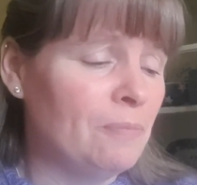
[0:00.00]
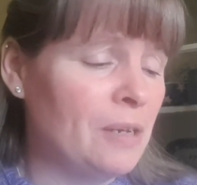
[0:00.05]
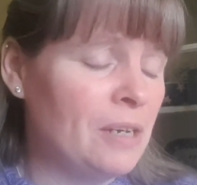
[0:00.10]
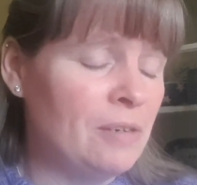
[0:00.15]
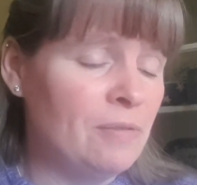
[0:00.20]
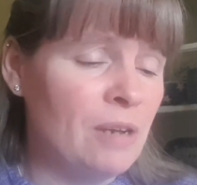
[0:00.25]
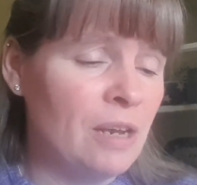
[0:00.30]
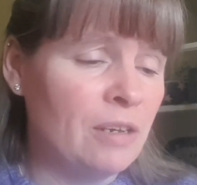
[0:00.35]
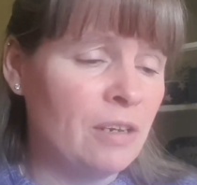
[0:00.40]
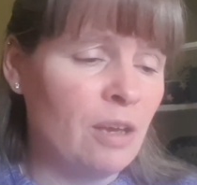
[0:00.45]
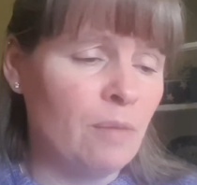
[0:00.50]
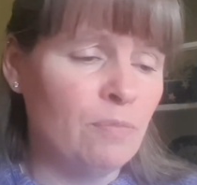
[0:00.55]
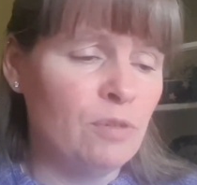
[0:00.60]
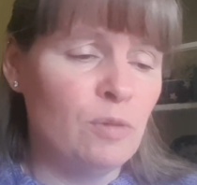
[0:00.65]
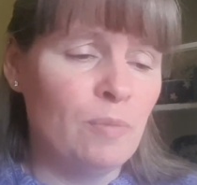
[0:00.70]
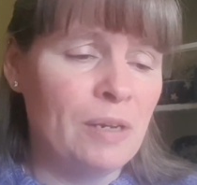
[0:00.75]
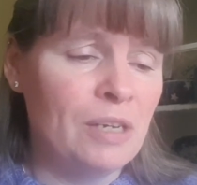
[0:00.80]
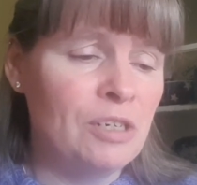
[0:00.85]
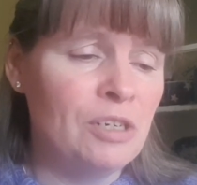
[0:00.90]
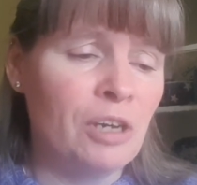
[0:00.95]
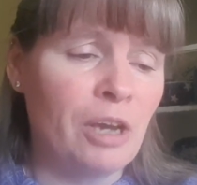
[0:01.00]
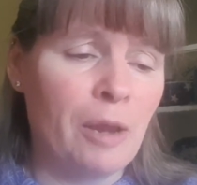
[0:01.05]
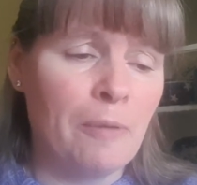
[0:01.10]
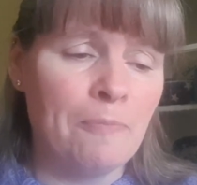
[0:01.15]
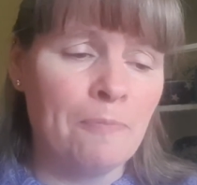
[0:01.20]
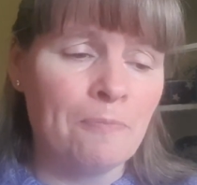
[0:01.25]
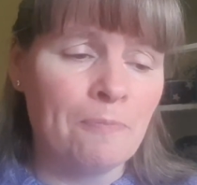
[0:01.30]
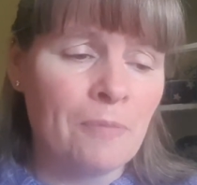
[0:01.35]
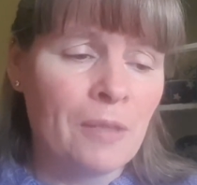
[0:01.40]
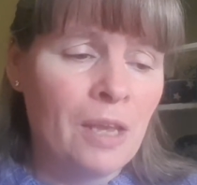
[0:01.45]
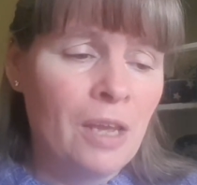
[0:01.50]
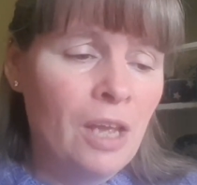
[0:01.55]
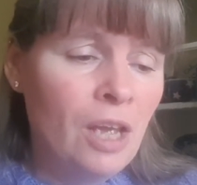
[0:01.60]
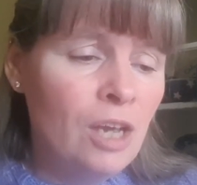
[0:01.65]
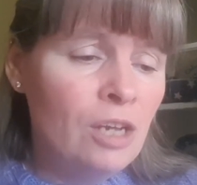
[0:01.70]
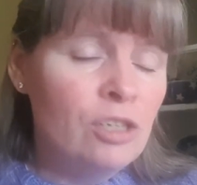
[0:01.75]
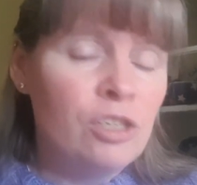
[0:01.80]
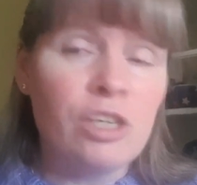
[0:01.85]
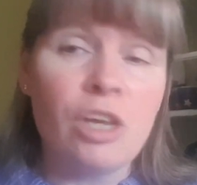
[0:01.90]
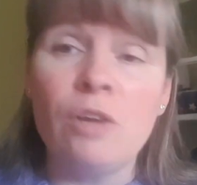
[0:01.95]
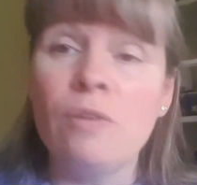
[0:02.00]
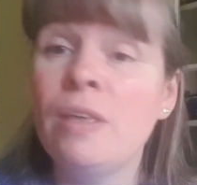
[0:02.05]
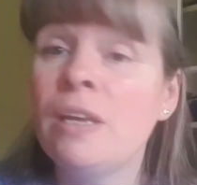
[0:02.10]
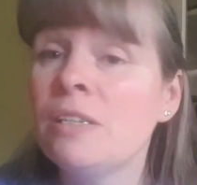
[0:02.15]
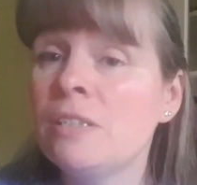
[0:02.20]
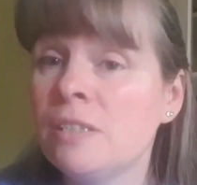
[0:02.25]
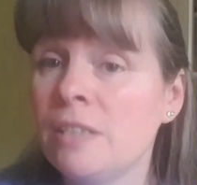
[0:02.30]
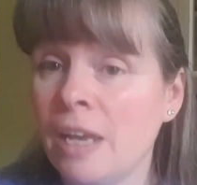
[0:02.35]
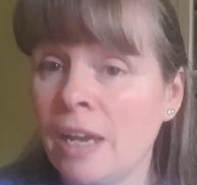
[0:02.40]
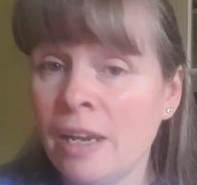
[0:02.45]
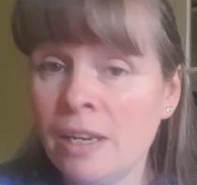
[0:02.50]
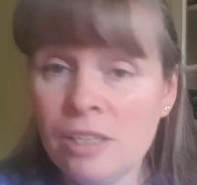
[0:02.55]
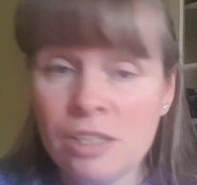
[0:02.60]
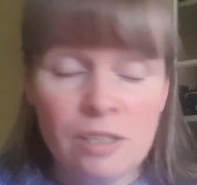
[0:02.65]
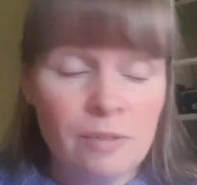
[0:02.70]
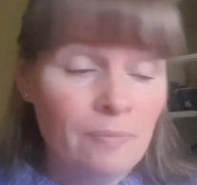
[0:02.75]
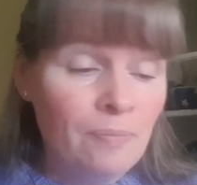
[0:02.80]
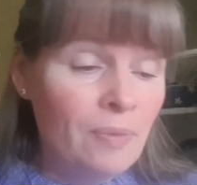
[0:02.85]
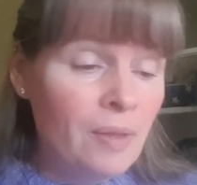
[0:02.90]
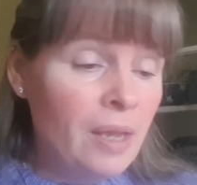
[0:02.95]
in time. So that's that.